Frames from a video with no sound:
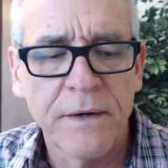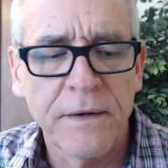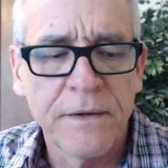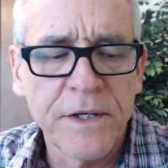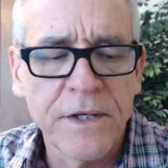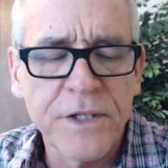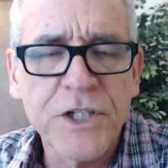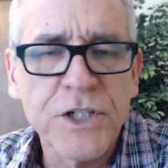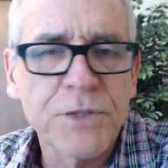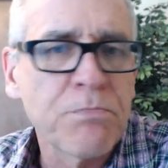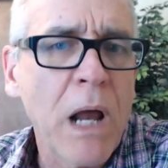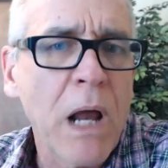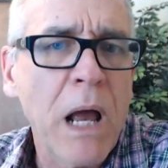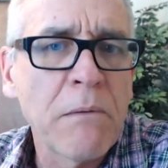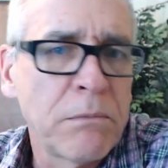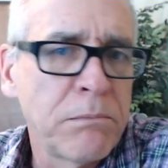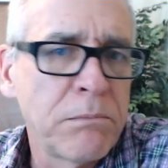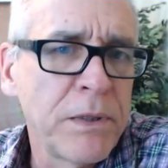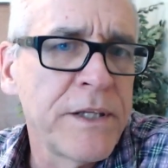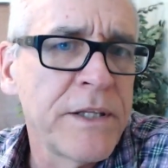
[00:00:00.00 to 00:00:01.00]
this is
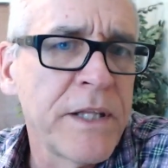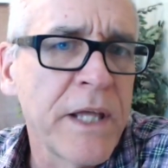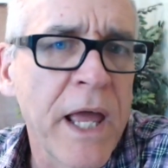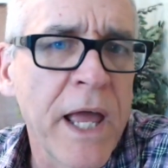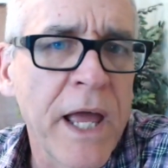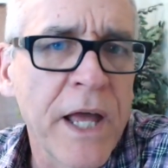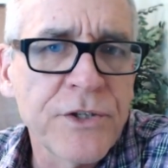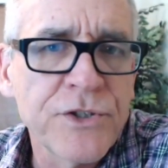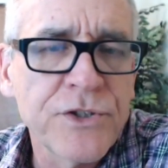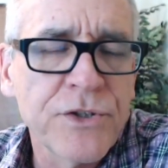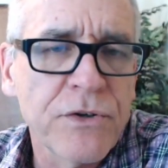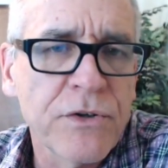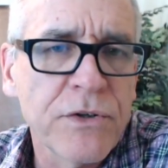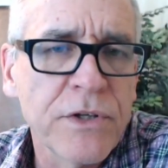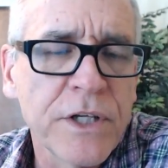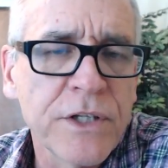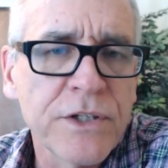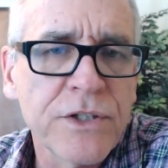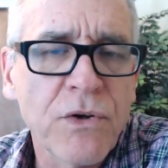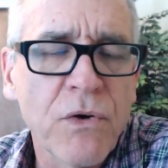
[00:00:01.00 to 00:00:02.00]
probably the answer
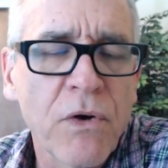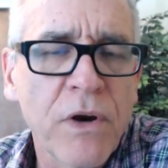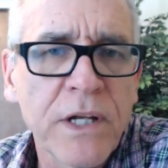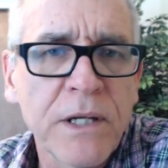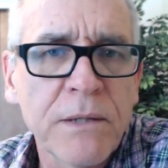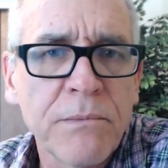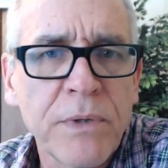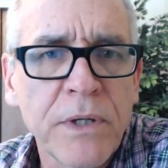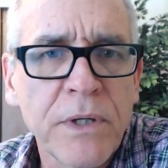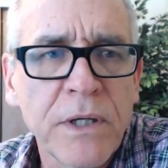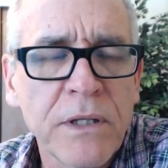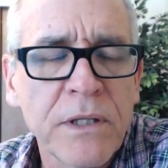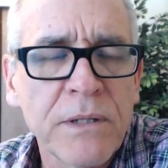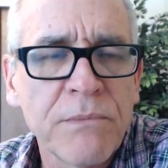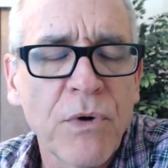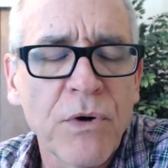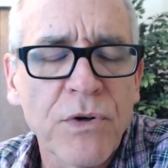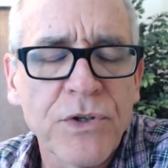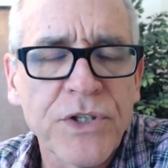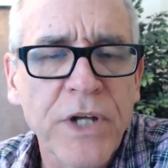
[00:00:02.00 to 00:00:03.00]
that's going to be the
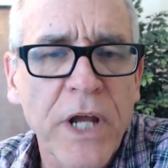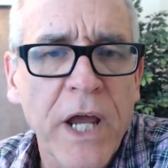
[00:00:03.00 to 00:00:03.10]
most